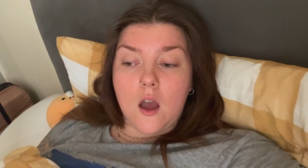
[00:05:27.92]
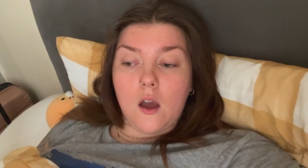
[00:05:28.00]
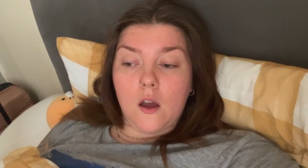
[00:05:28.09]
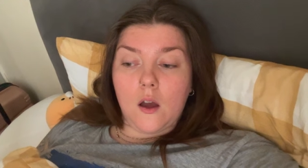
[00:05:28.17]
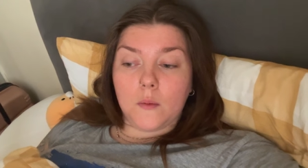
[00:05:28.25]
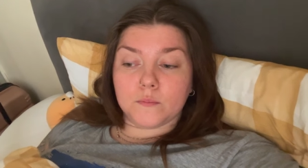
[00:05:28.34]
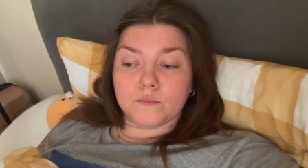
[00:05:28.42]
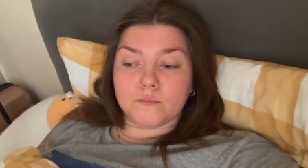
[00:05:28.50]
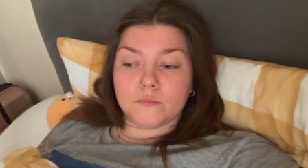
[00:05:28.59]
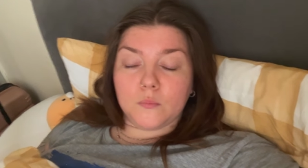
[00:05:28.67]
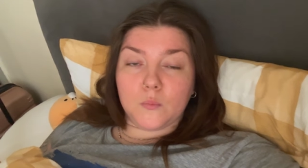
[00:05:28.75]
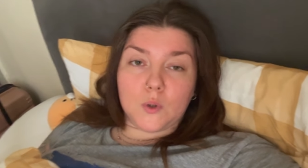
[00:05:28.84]
Um,
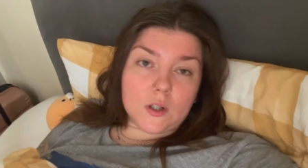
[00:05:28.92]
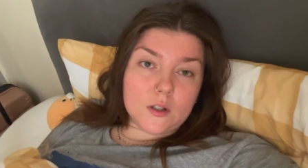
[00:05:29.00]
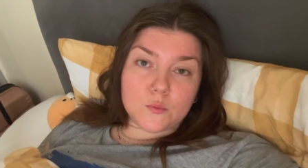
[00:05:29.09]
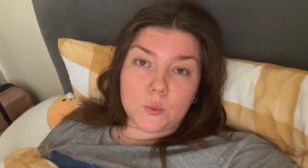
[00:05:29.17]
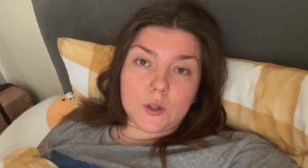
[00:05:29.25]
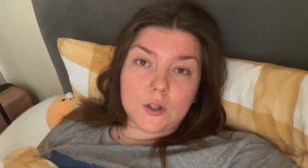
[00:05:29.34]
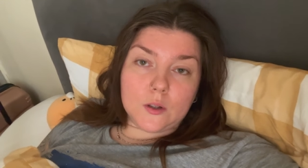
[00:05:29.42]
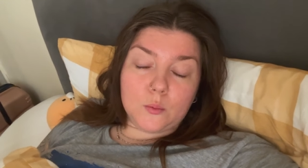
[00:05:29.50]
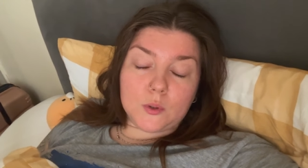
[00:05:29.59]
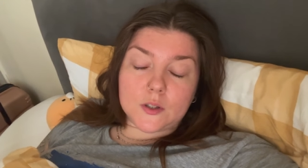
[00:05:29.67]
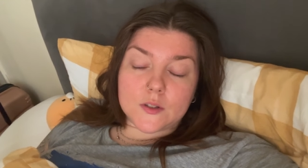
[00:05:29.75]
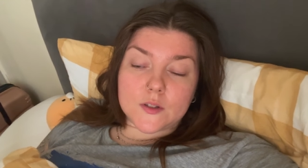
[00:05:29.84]
work is work,
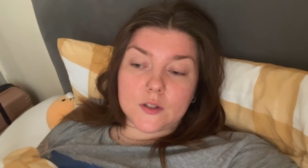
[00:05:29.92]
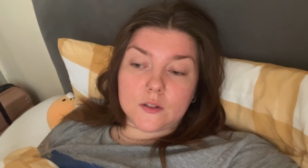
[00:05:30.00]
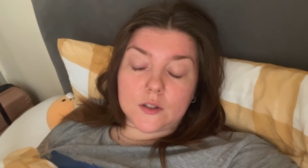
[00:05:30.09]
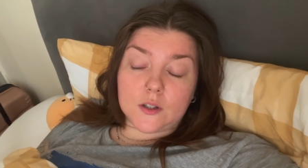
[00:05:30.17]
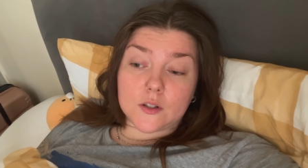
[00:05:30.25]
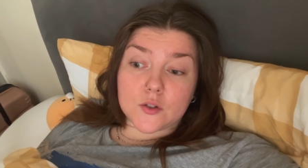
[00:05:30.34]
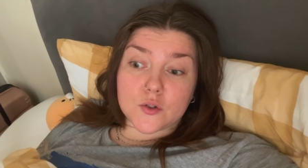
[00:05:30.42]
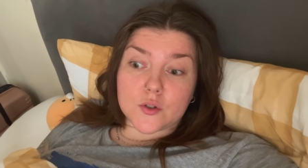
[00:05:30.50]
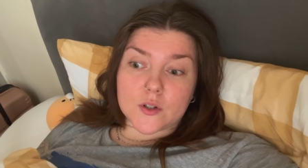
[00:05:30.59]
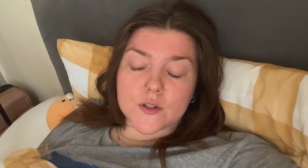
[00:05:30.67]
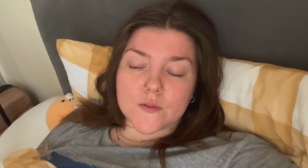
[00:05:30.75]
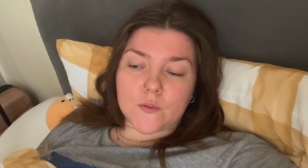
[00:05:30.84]
work is still kind of
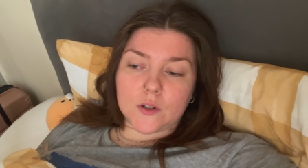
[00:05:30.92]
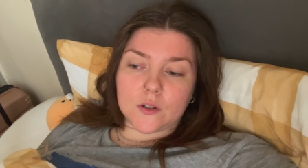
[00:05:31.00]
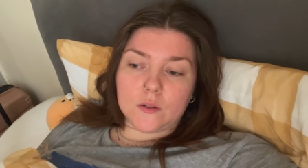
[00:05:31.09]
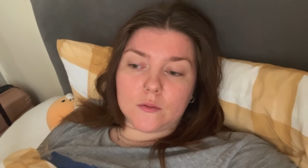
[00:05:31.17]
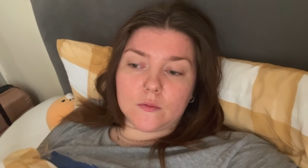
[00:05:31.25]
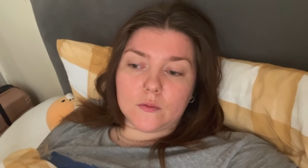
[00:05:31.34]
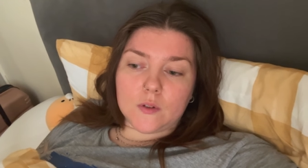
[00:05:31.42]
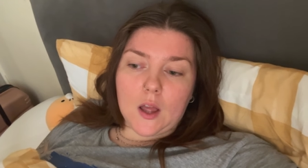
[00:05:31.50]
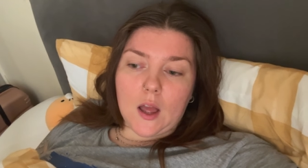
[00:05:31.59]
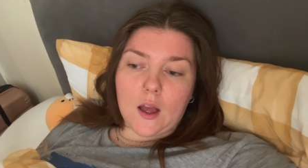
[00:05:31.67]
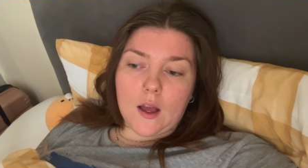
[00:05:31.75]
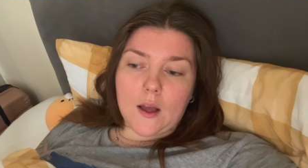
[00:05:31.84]
stressful.
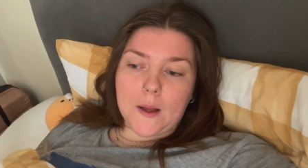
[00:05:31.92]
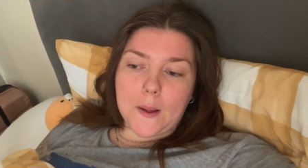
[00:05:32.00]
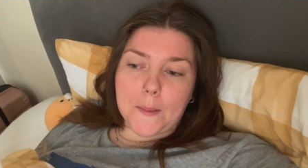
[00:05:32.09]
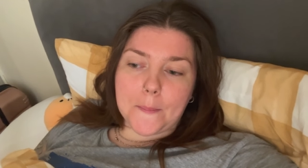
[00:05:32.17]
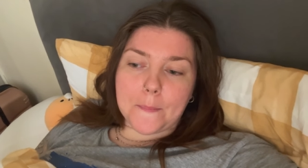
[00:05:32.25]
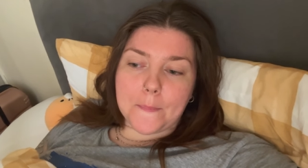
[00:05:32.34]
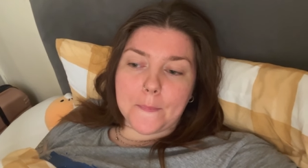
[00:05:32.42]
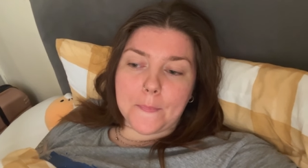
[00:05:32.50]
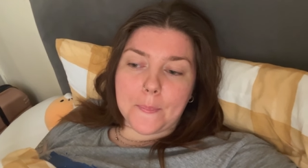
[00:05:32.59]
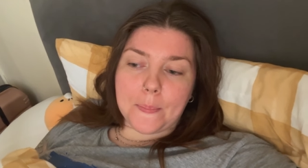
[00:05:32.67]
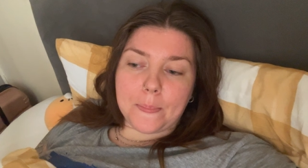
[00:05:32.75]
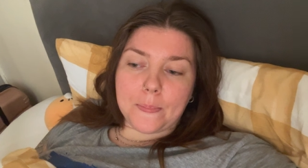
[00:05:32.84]
Um,
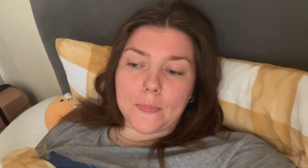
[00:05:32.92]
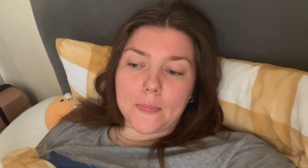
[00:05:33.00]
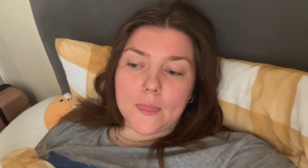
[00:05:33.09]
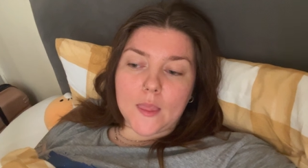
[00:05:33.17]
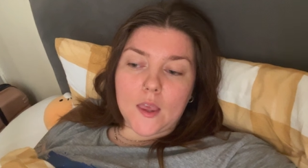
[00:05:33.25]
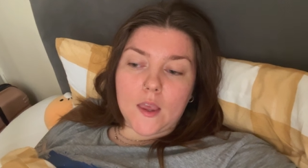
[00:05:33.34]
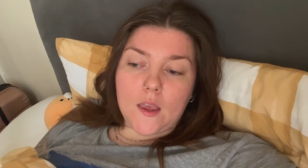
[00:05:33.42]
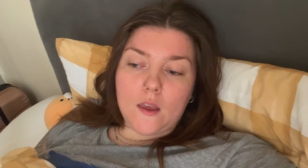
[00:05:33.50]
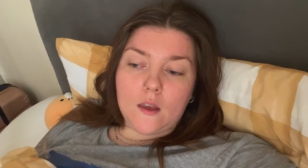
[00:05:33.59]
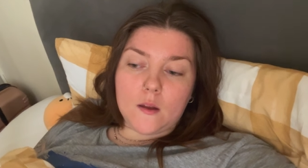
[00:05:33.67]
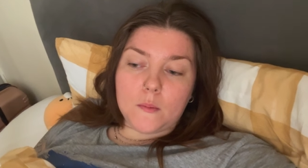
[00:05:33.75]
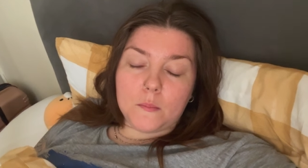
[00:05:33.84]

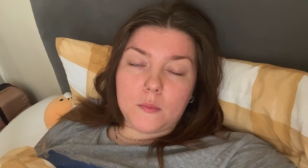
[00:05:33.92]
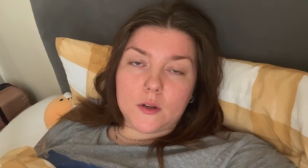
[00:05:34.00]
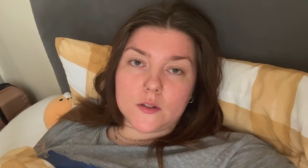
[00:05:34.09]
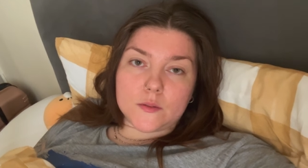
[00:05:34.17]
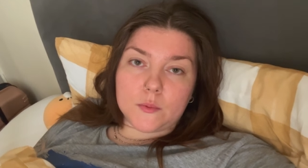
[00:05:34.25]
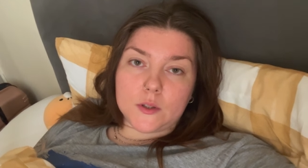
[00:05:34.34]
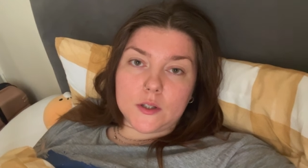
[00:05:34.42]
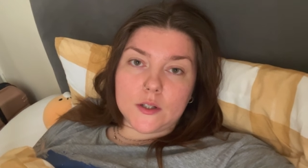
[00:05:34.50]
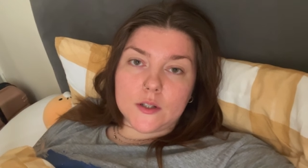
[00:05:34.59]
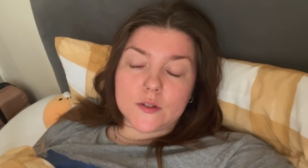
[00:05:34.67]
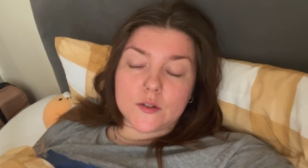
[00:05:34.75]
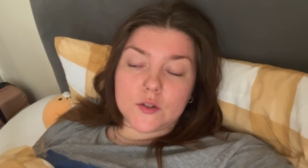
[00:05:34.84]
but it's what it
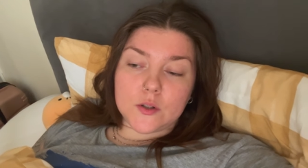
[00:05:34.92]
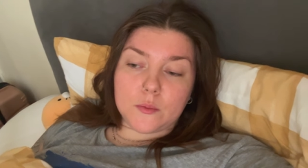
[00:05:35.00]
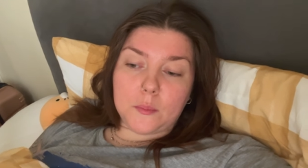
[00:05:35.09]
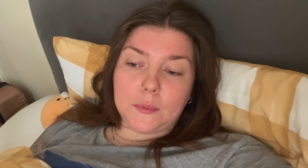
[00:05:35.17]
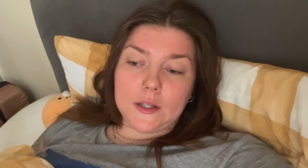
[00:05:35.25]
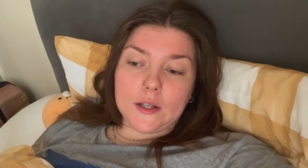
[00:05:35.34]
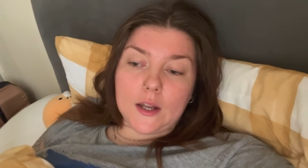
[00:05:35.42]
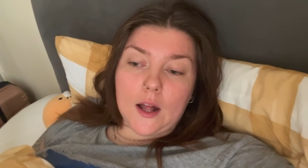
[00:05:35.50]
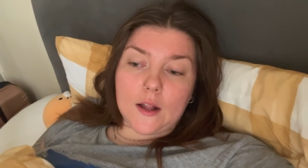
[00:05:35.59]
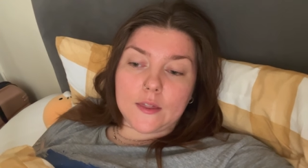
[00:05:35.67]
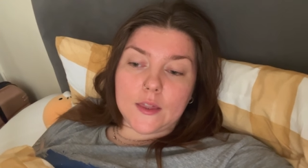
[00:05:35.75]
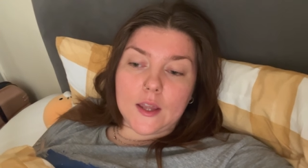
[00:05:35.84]
is, do you know what I mean?
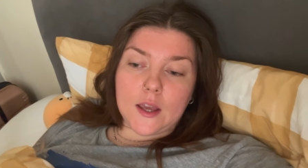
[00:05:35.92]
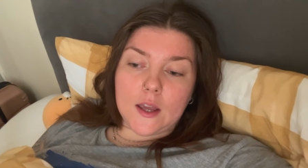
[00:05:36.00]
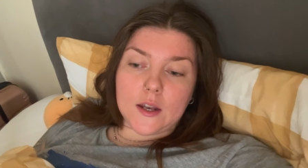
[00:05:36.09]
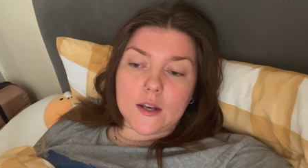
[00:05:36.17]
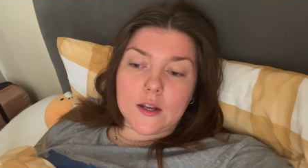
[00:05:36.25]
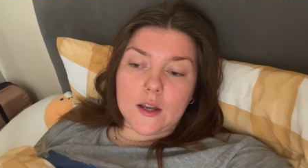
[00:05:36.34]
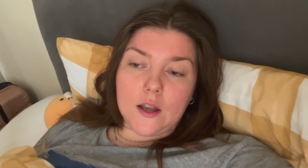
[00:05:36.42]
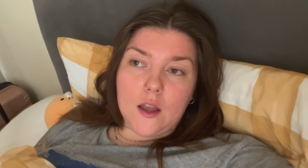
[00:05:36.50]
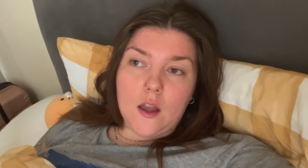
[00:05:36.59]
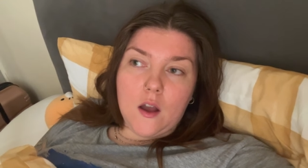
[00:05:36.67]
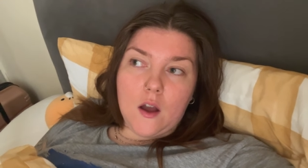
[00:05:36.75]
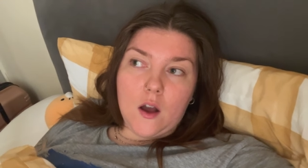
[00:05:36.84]
And then
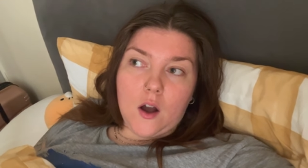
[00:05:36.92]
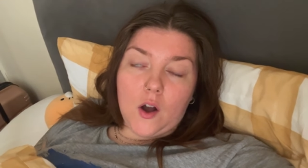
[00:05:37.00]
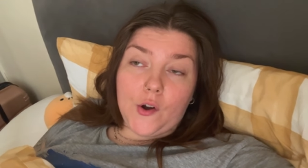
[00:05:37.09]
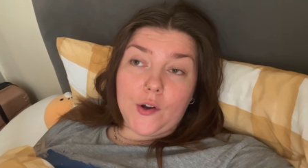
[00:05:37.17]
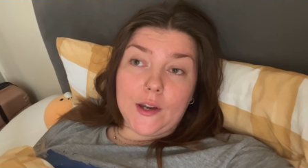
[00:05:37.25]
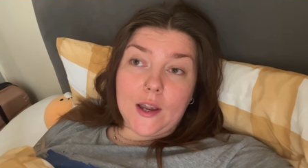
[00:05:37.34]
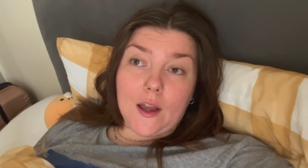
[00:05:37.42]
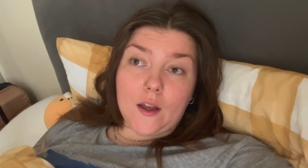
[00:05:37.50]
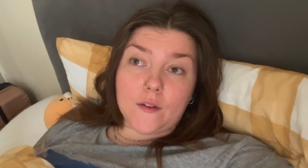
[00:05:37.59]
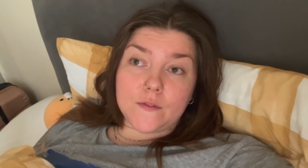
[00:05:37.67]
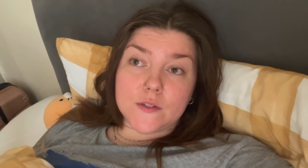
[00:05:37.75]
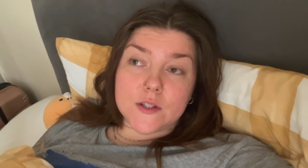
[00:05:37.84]
I
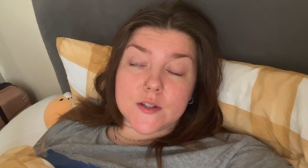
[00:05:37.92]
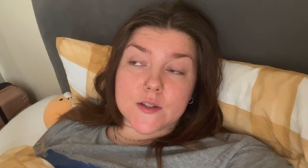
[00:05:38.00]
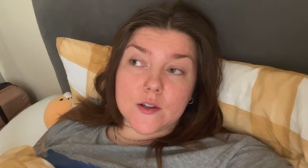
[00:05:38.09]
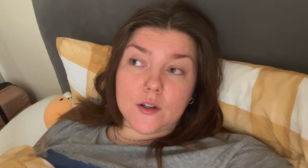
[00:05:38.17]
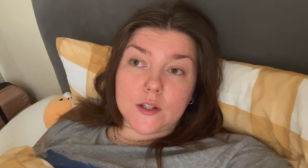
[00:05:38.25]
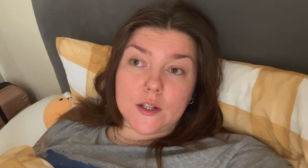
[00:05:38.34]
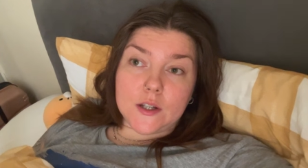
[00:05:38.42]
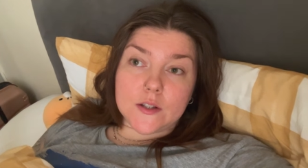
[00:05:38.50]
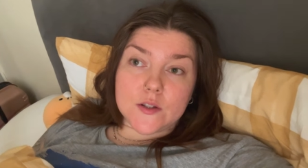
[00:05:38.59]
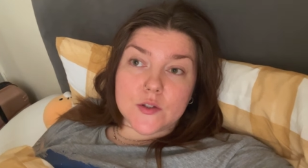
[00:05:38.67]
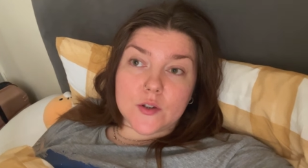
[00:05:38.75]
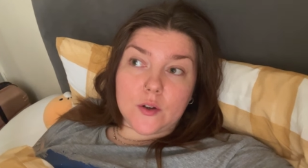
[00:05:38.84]
have decided,
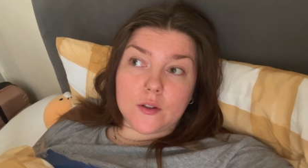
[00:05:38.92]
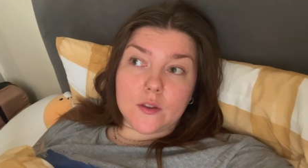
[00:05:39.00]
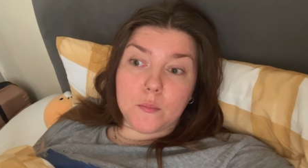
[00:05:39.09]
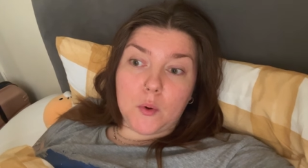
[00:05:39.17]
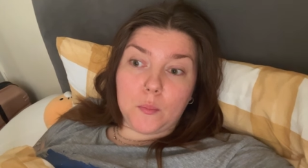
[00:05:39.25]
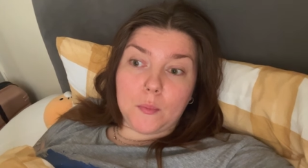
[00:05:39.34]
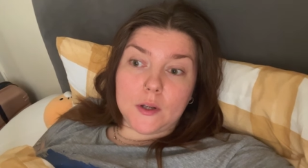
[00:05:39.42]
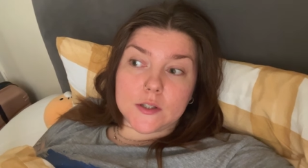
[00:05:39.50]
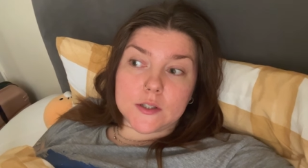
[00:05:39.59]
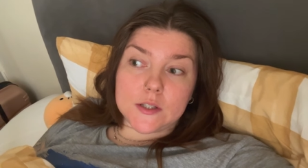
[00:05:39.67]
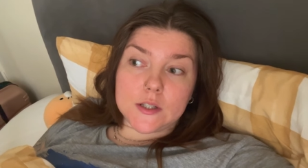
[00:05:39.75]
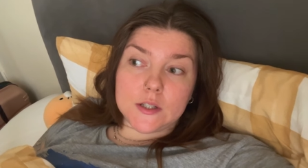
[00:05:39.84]
so at the
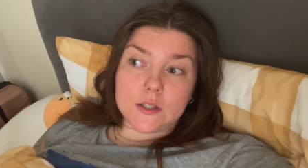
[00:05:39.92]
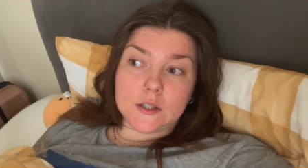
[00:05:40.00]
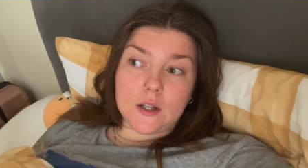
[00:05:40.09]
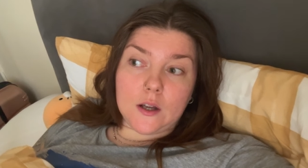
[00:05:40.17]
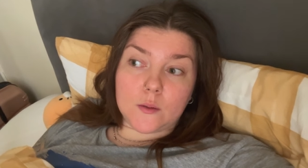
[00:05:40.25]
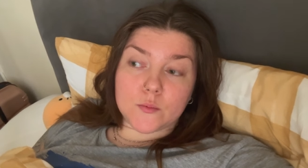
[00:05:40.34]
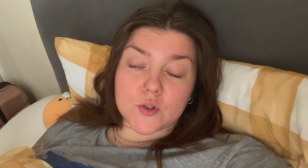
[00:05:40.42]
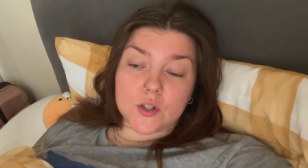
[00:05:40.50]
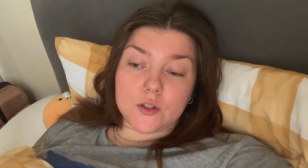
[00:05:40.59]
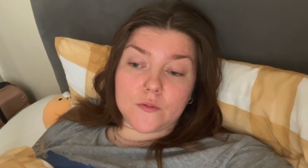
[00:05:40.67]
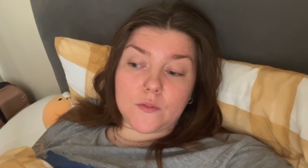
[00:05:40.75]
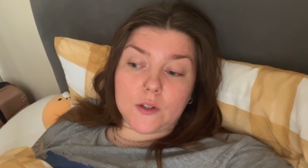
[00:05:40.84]
moment, I'm
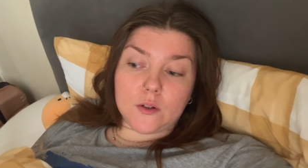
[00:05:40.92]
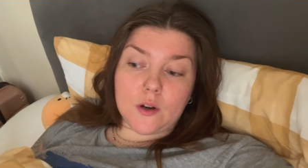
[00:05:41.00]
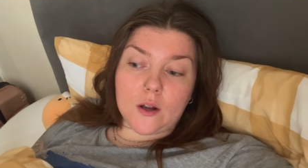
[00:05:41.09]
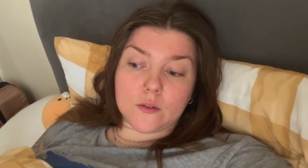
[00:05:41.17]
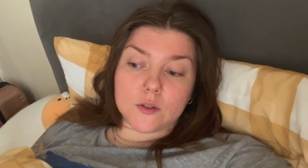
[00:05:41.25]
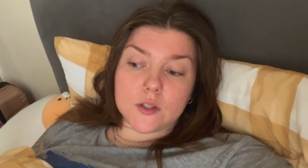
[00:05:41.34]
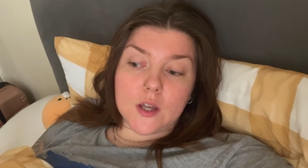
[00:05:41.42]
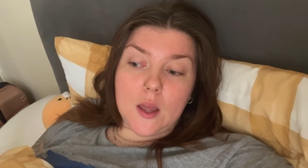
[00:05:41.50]
trying to figure out,